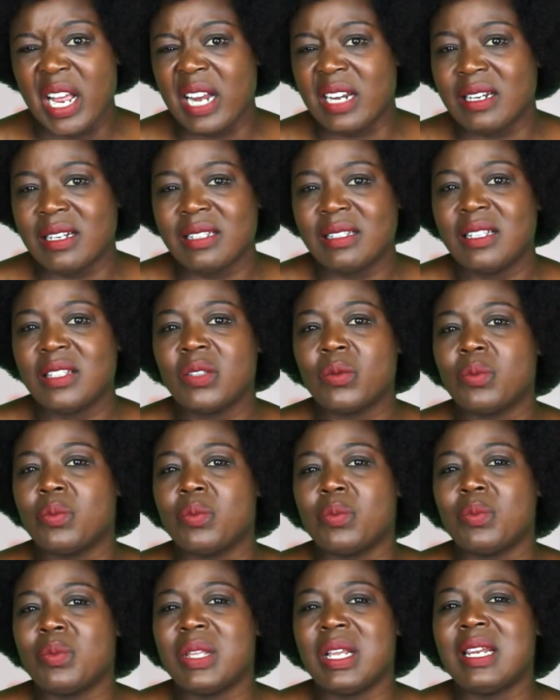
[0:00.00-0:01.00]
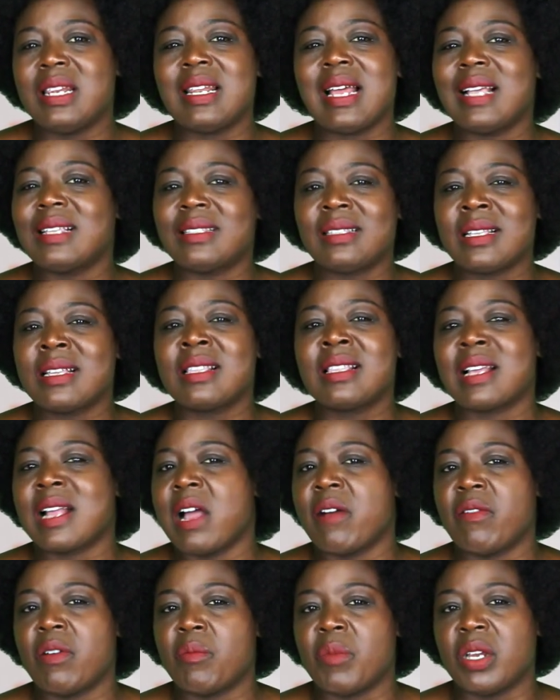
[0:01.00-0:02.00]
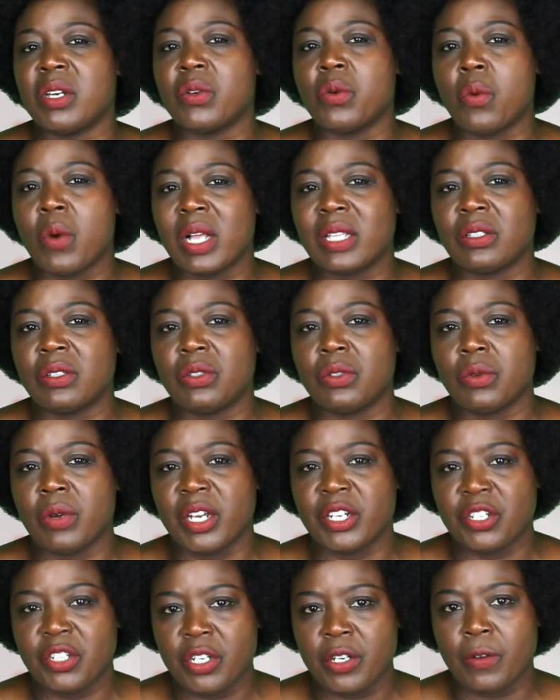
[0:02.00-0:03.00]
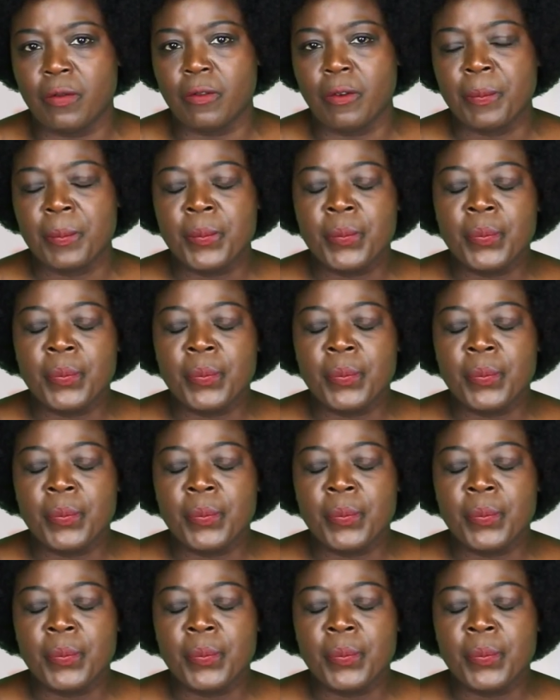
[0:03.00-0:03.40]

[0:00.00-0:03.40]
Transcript: And this is the last thing the government wants to achieve.